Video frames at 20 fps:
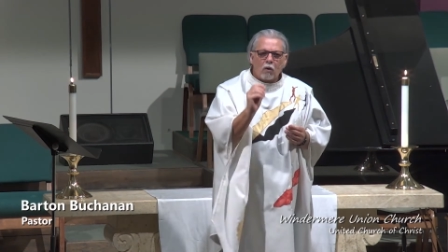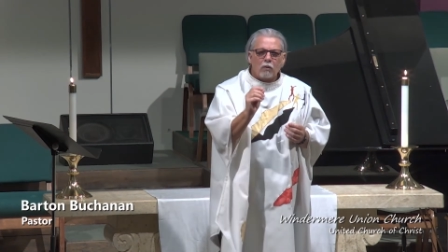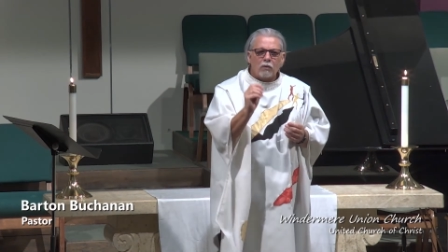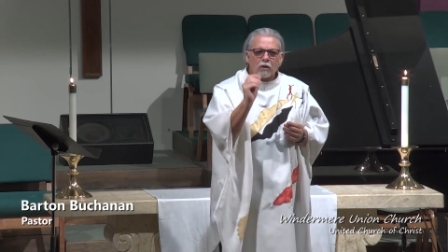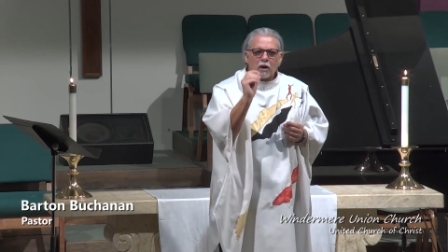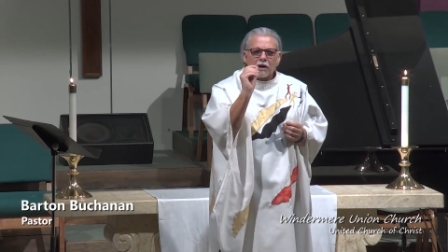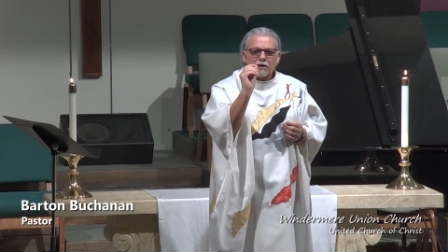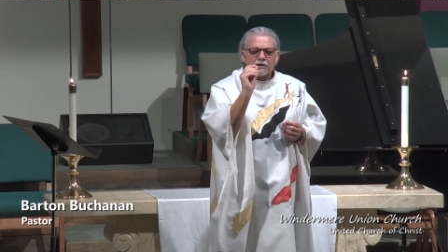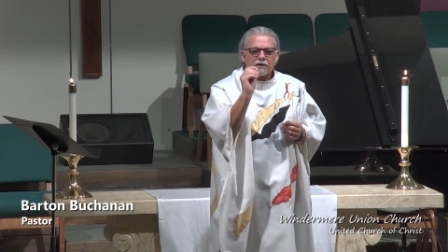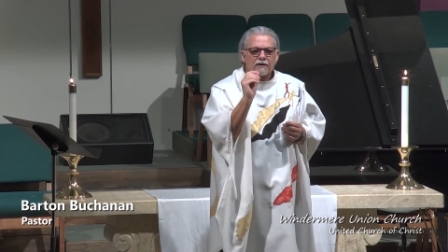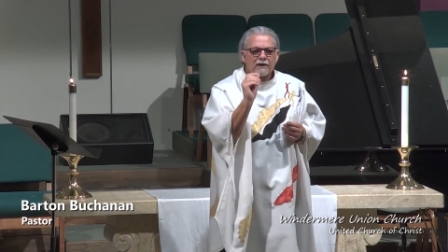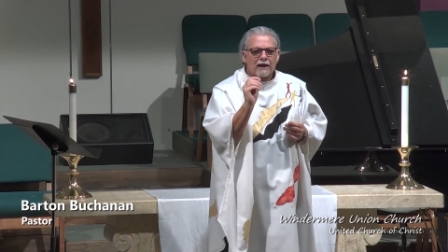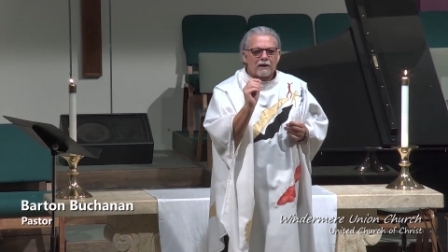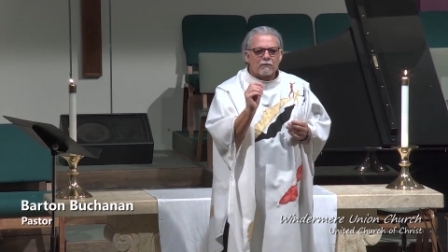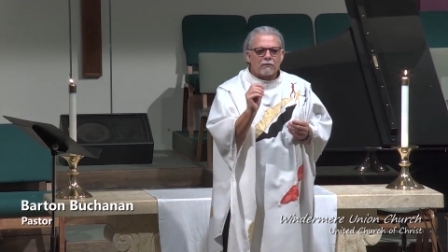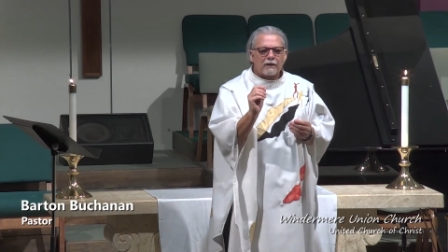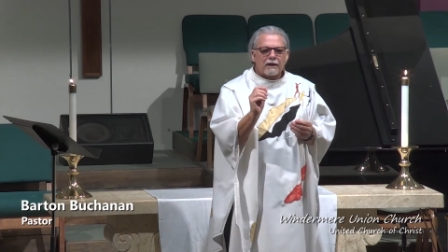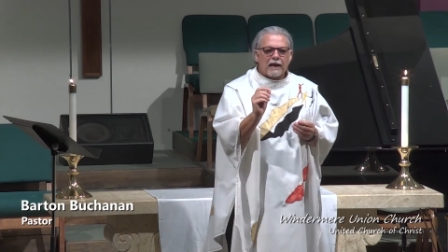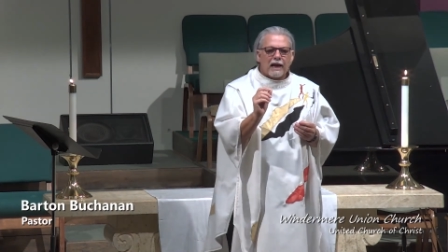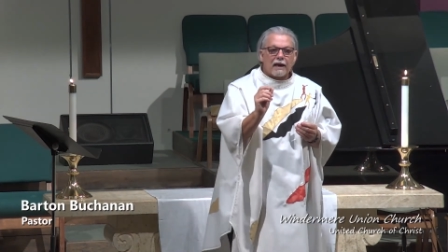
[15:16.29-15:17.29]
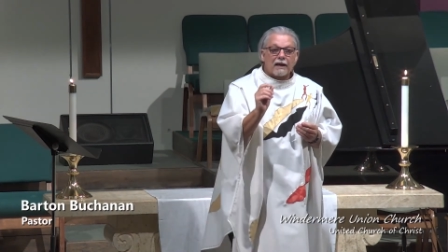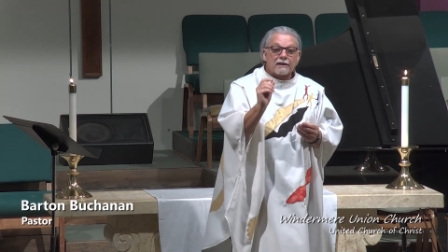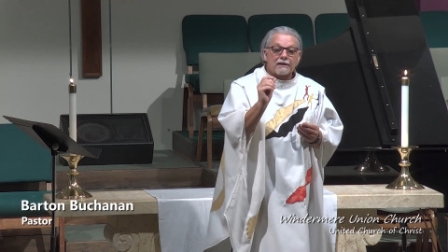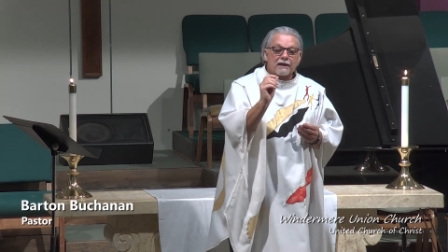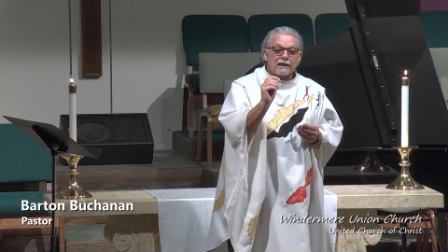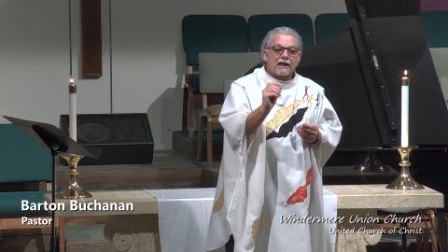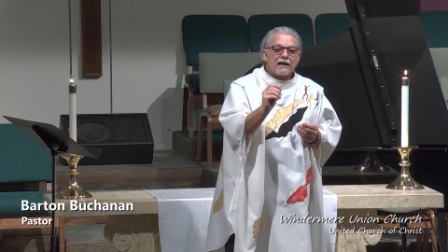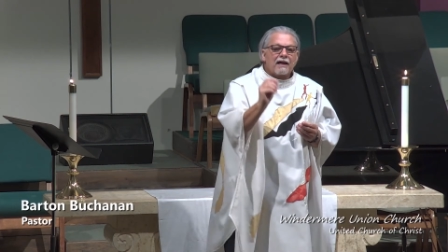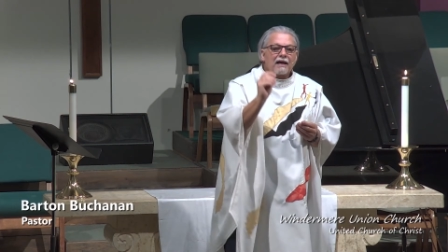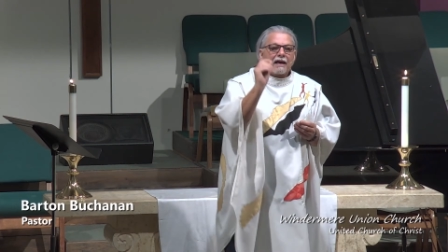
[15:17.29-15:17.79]
on to that reality
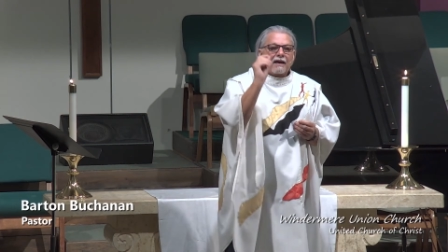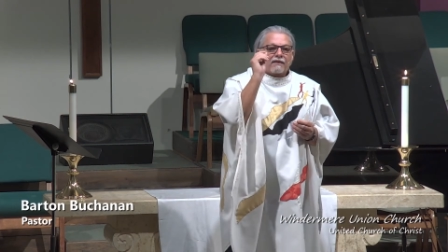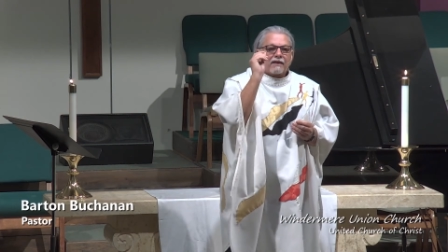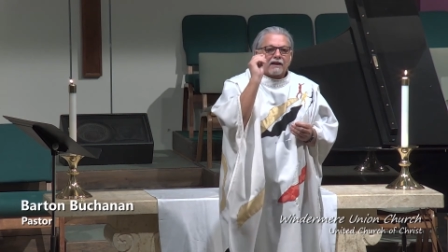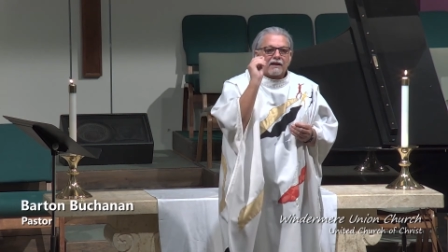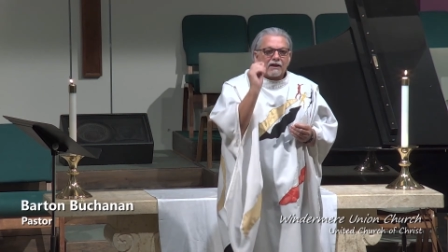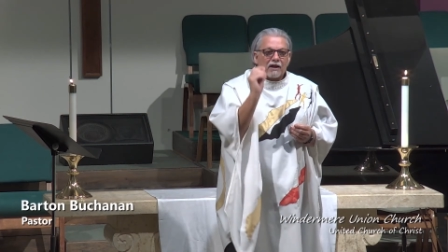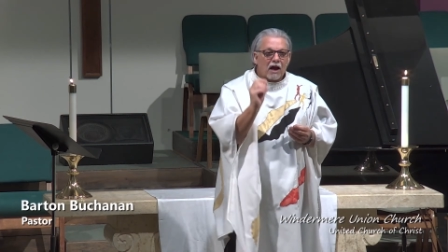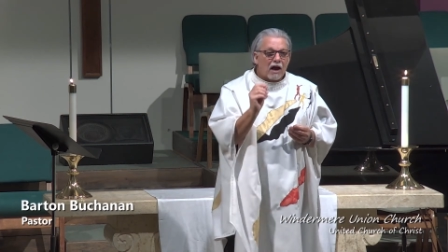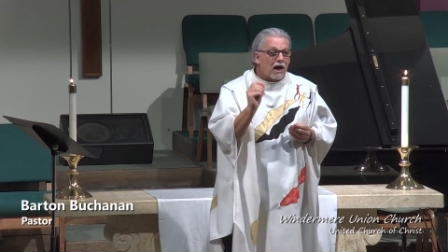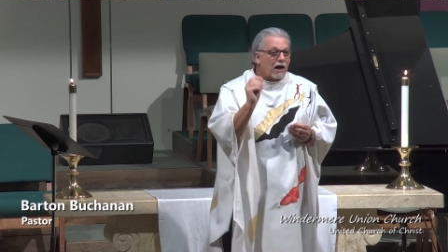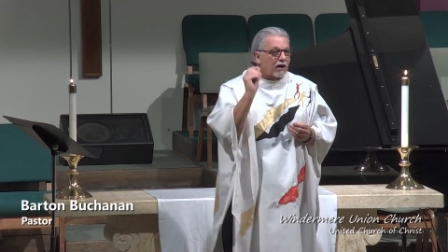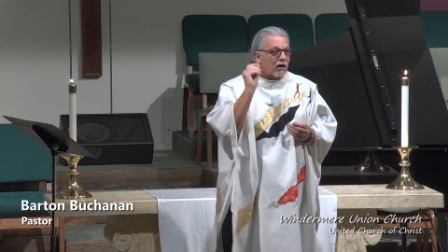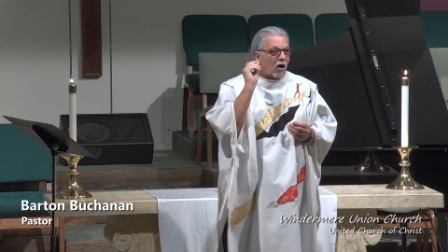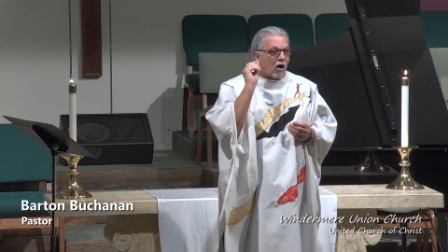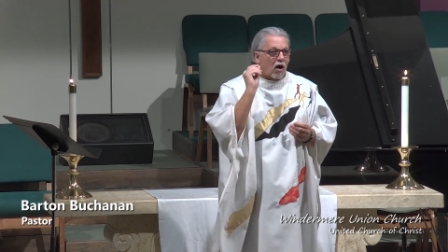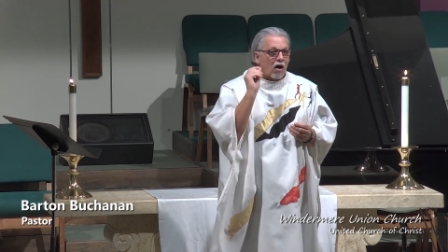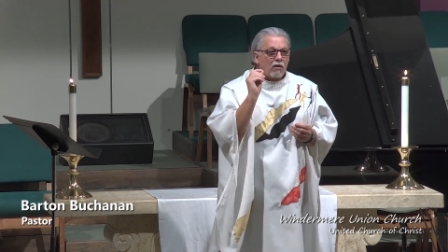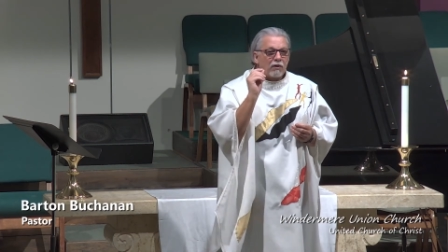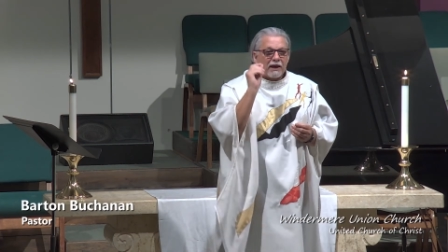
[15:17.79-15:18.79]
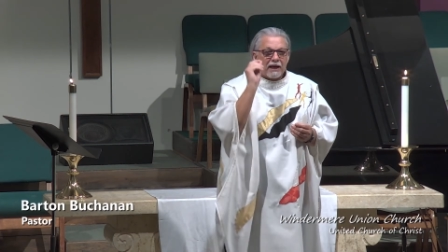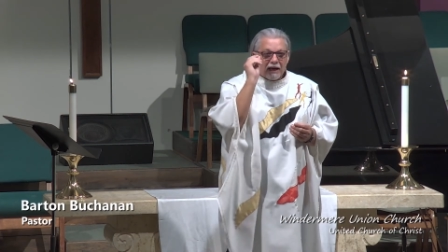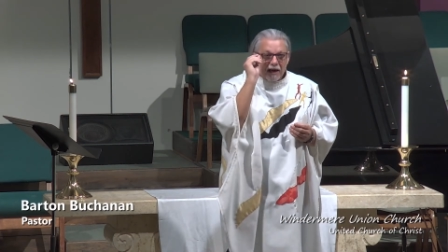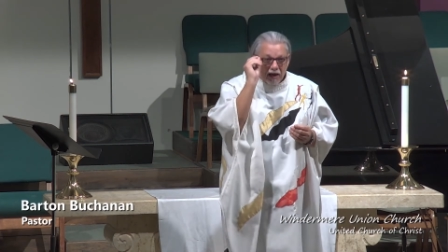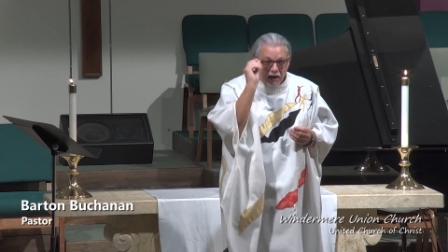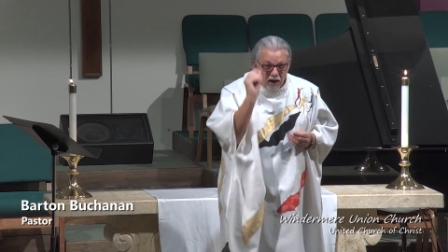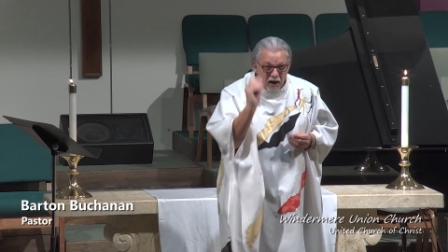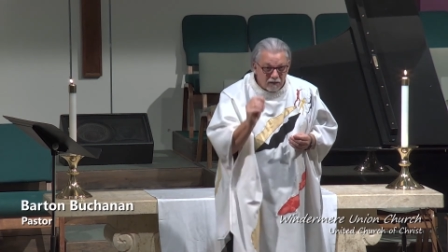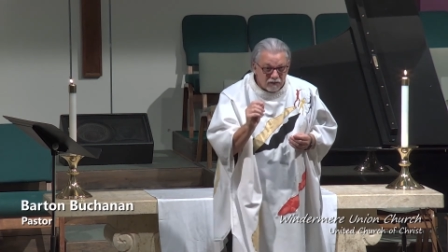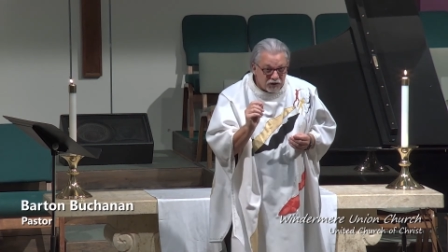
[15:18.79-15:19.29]
that God already
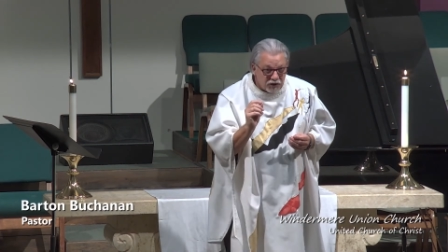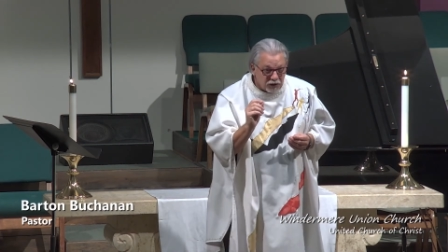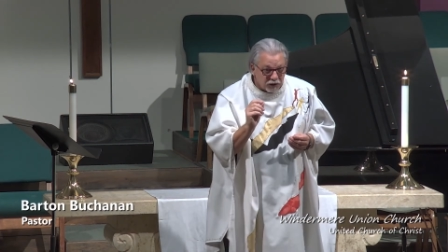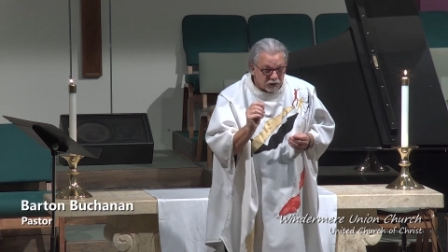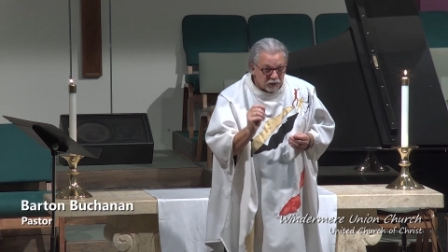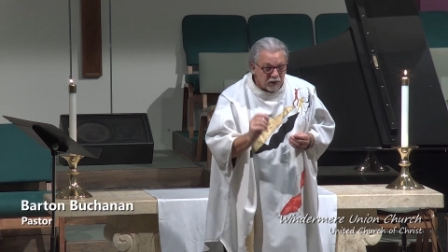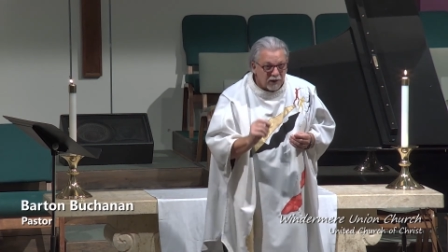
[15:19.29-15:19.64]
loves you,